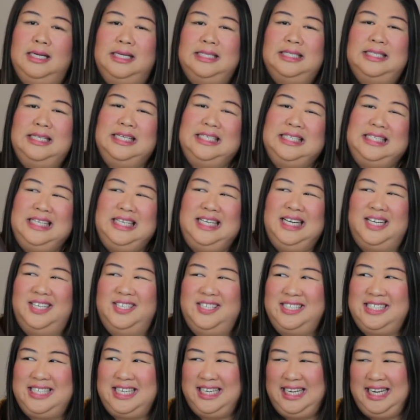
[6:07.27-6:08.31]

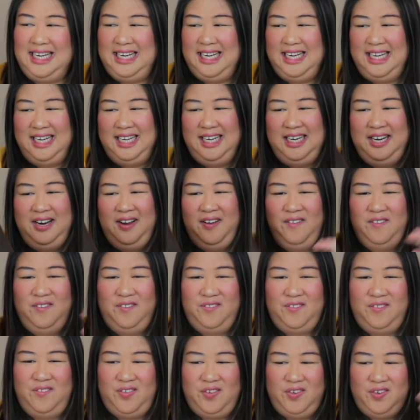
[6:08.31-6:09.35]
$60 Canadian
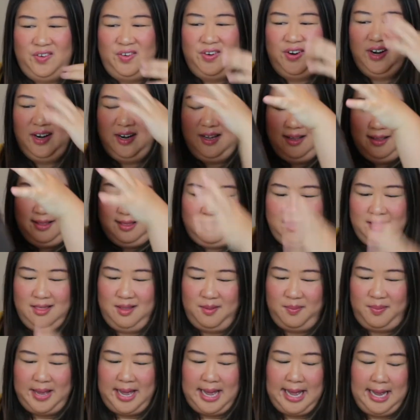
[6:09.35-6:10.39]
for the
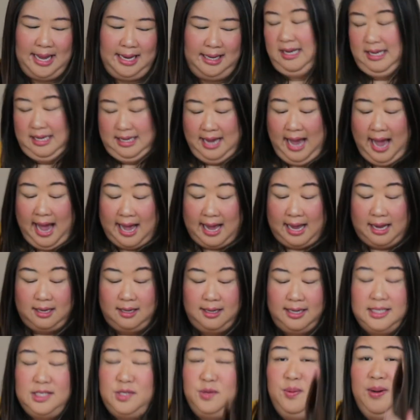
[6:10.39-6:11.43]
pad. Yeah,
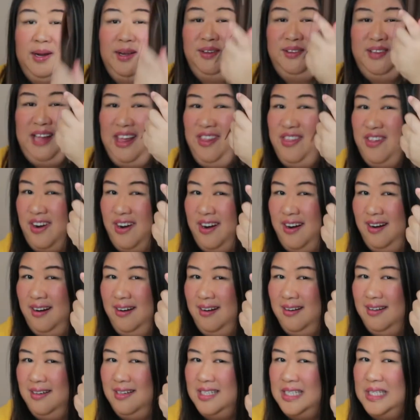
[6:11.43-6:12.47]
it's real leather.
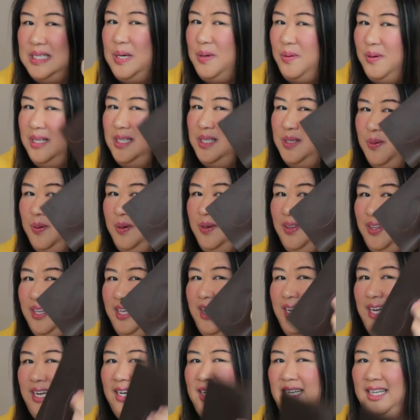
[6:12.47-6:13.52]
So it's worth
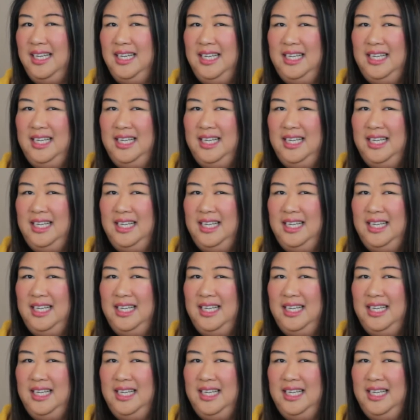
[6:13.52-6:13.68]
it.